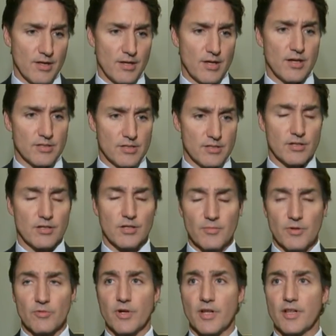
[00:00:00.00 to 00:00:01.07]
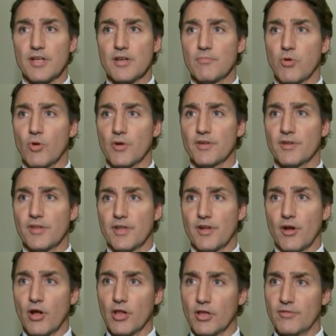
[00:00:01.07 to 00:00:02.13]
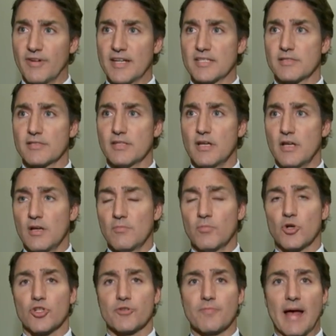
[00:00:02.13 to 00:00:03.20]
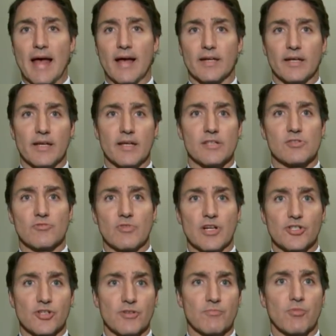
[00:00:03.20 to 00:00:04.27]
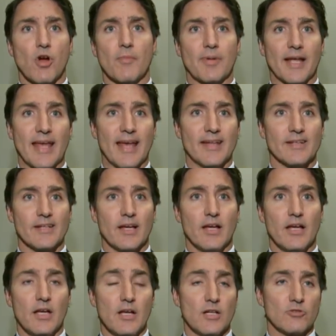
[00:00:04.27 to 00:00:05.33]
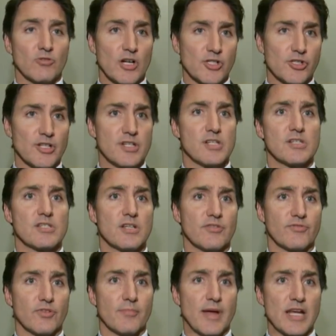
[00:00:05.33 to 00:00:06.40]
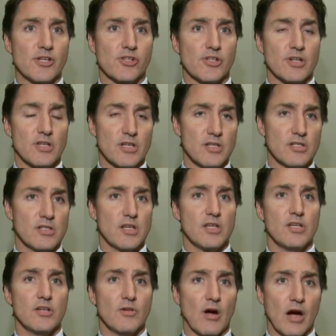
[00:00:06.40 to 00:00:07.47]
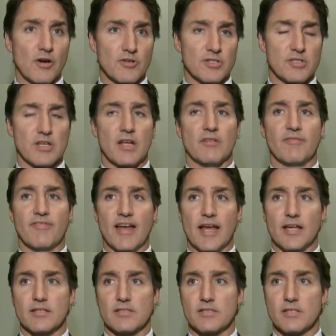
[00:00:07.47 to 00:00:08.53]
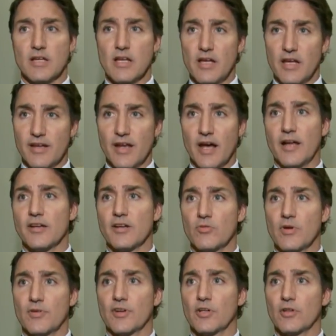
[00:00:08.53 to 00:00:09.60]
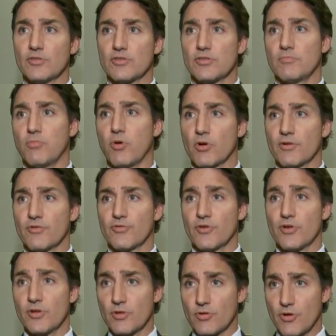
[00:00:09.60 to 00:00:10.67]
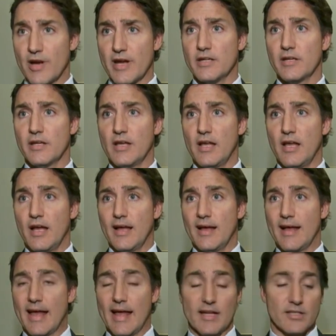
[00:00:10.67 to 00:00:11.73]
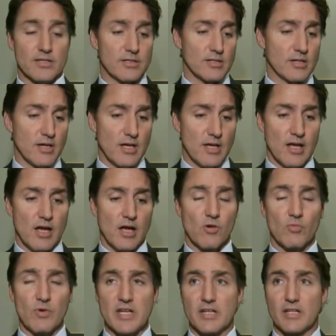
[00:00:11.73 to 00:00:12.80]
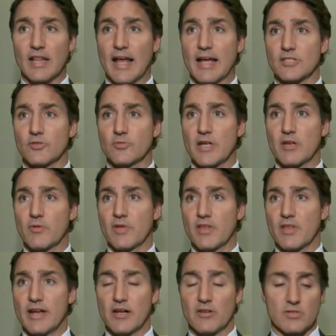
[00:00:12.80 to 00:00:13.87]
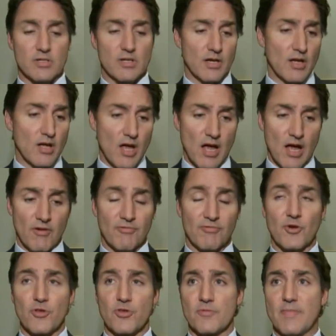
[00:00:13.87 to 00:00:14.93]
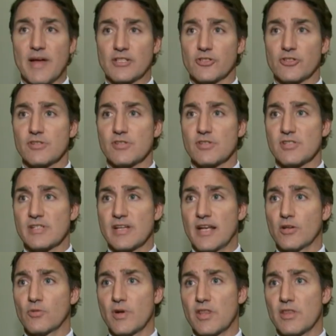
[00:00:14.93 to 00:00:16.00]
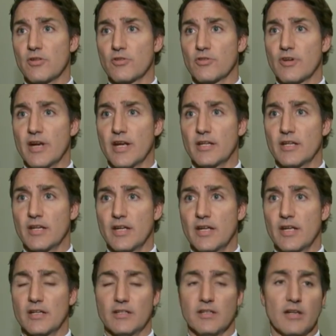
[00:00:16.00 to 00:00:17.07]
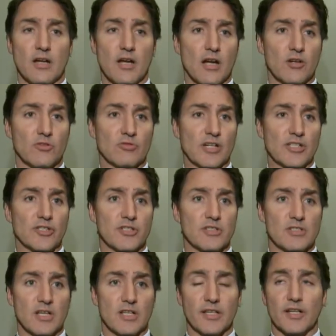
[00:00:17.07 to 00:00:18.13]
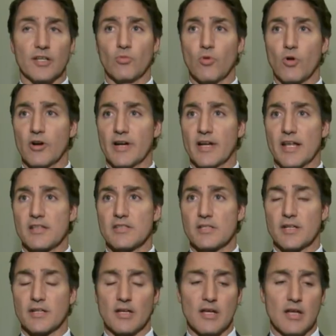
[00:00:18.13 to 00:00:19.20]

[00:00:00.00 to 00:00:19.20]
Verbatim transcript: it's going to be really important that all of us push back against Russian propaganda, Russian disinformation, and continue our steadfast and unequivocal support for Ukraine uh, as uh, we did last week with announcing uh, further measures to stand with Ukraine in uh, Russia's illegal war against it.